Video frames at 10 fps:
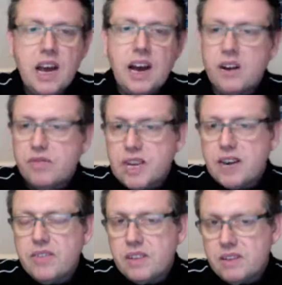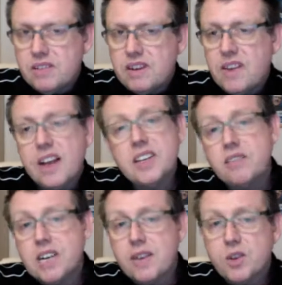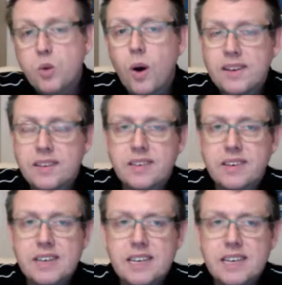and I've recovered. I've actually recovered twice.